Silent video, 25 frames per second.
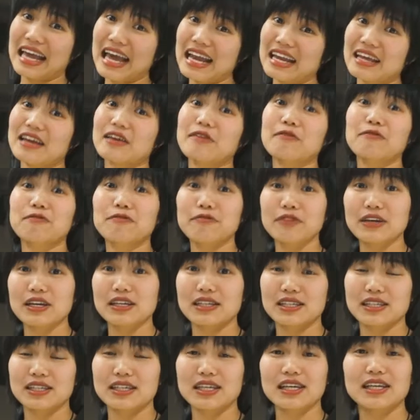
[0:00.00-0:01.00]
getting
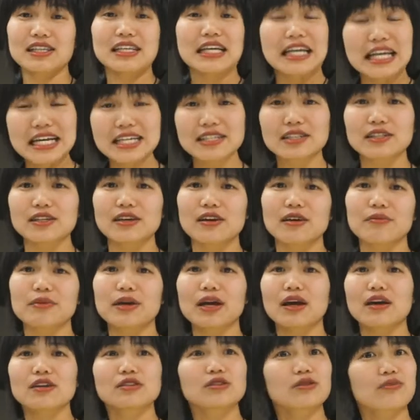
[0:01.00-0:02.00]
fit, it's easier
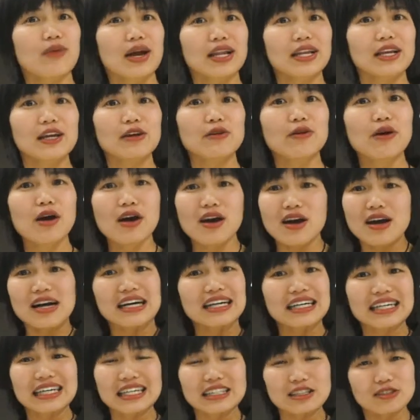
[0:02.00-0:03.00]
because when you
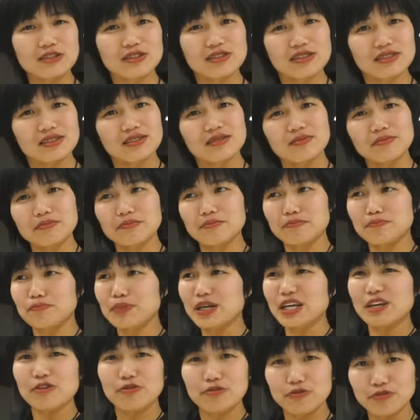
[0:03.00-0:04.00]
cannot
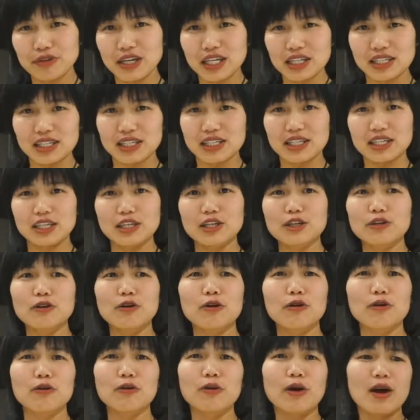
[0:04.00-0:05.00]
be fit,
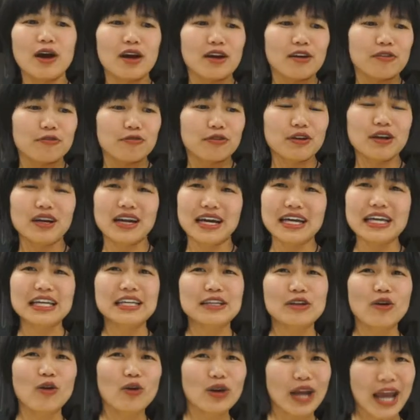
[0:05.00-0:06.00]
you feel like
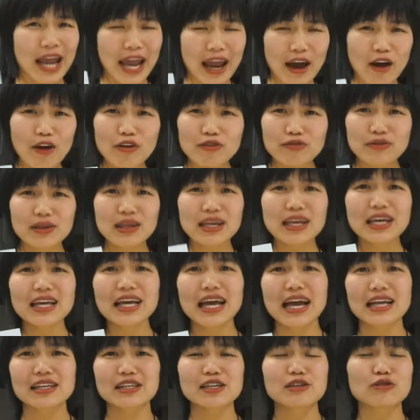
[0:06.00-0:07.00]
you're not
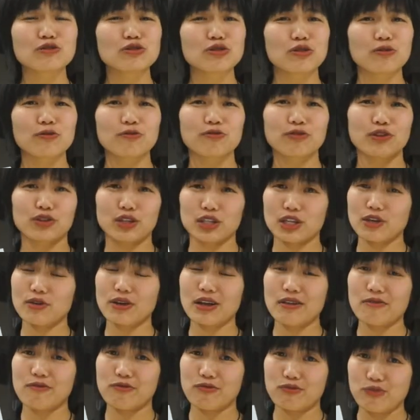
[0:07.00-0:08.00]
healthy and you don't feel you
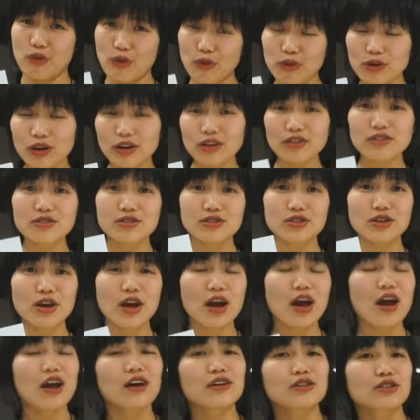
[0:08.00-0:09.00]
can
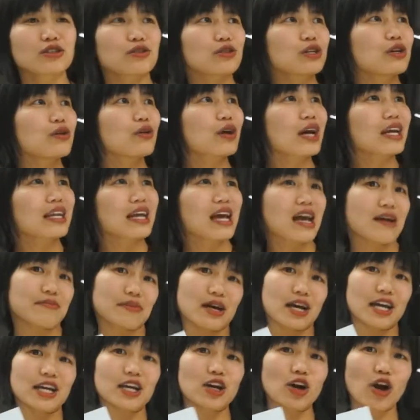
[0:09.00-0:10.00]
focus. So you can
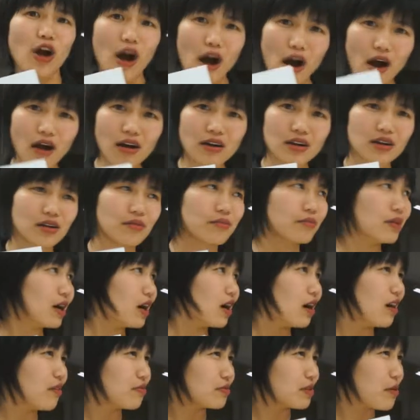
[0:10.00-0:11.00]
have a column
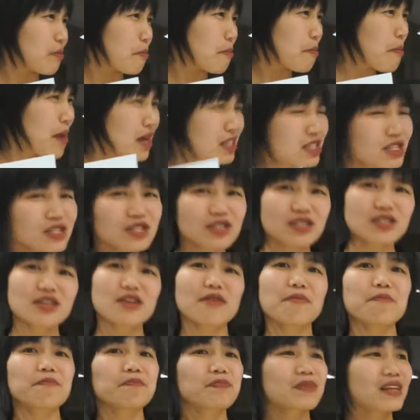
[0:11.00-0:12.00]
of
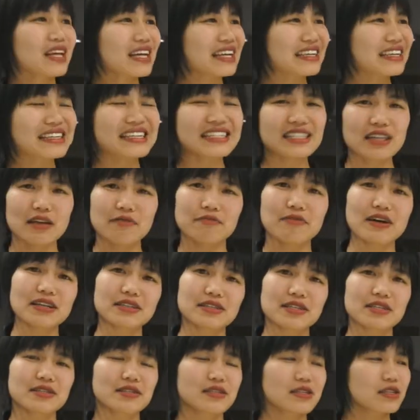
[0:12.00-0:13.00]
massive
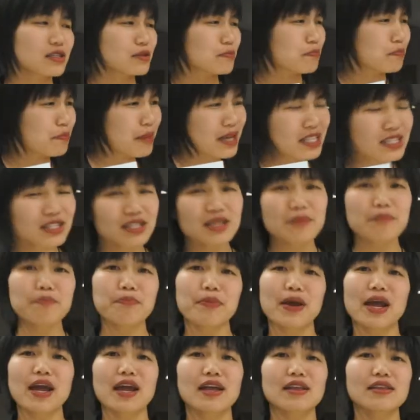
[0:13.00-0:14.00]
disadvantages, massive
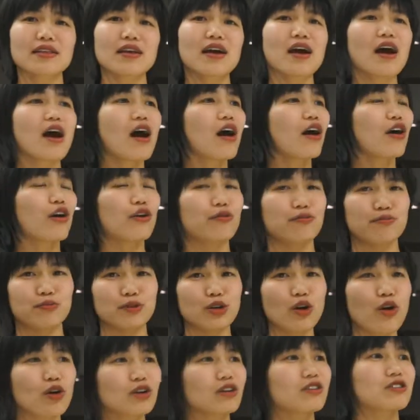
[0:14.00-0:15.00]
pain
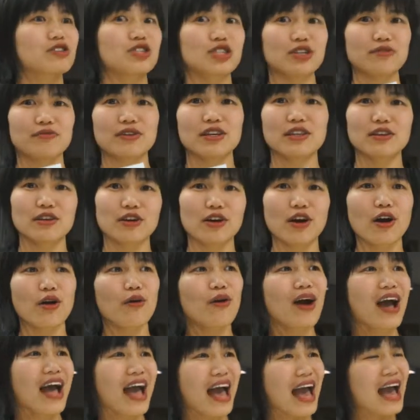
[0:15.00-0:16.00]
of not achieving the
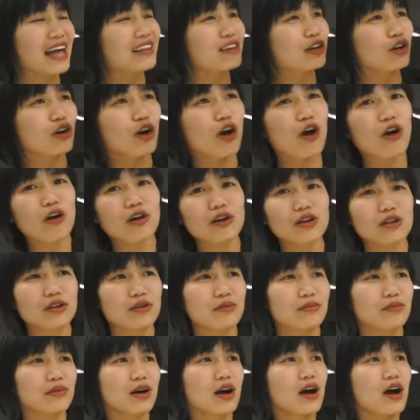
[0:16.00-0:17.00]
goal, and a
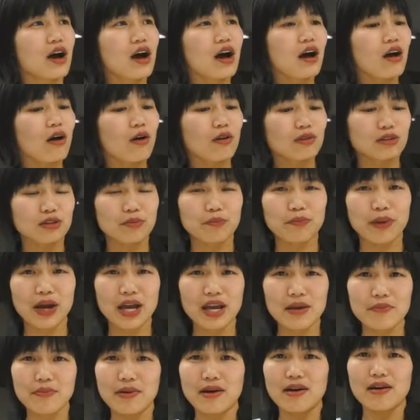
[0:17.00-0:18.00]
column on the
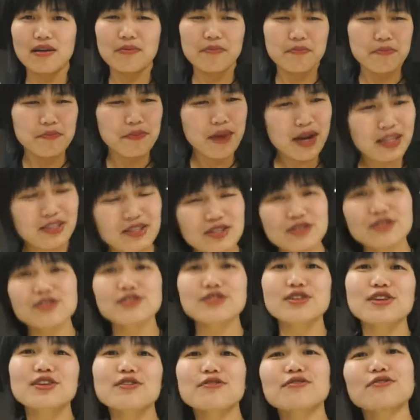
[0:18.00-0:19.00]
paper of
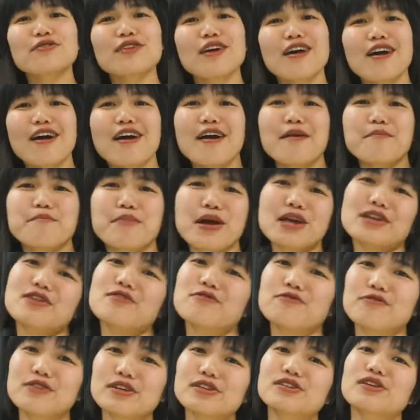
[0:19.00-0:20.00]
massive
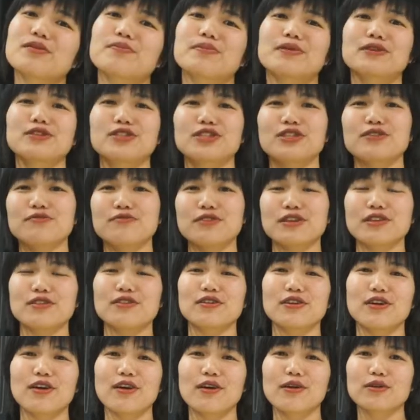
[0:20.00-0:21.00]
benefits of achieving
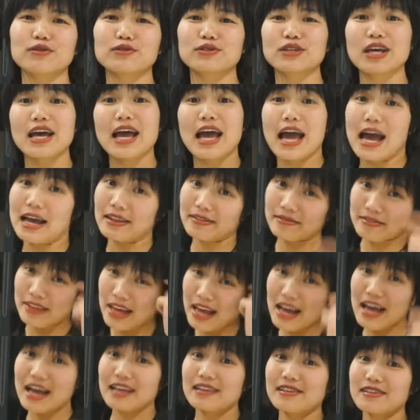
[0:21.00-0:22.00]
the goals. And
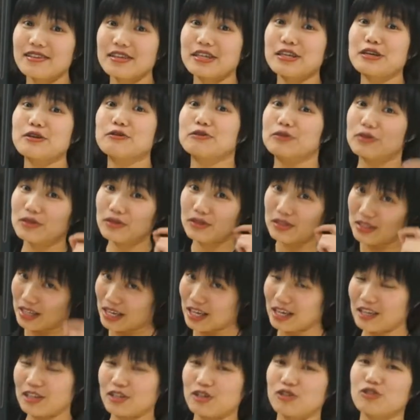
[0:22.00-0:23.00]
then you
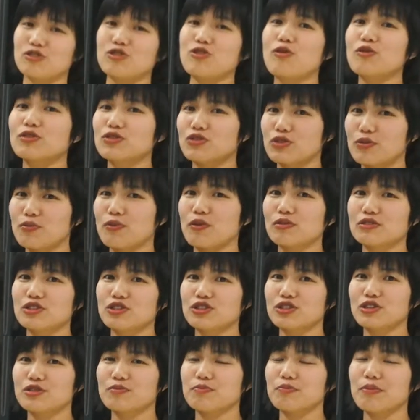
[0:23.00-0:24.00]
teach your
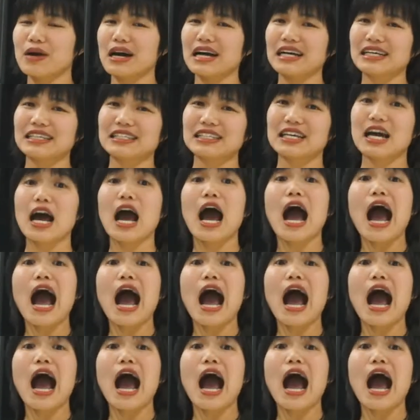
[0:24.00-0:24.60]
subconscious mind